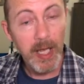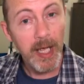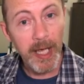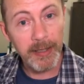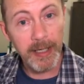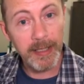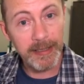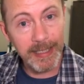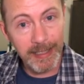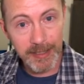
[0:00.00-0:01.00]
And then at the
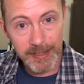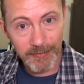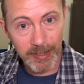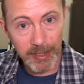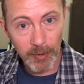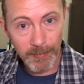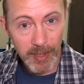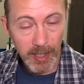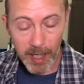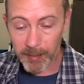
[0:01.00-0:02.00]
end of this video,
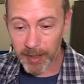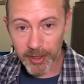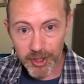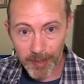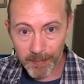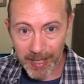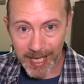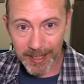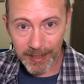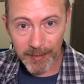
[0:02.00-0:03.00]
I'm going to jump back
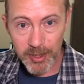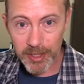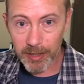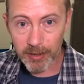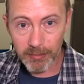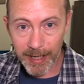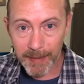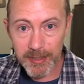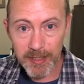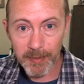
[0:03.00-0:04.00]
and I'm just going to grab
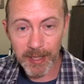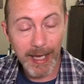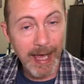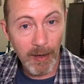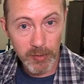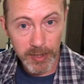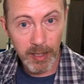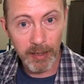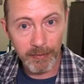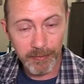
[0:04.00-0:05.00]
something out
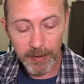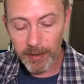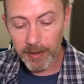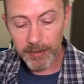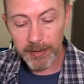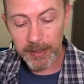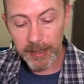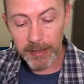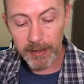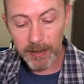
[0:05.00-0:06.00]
of the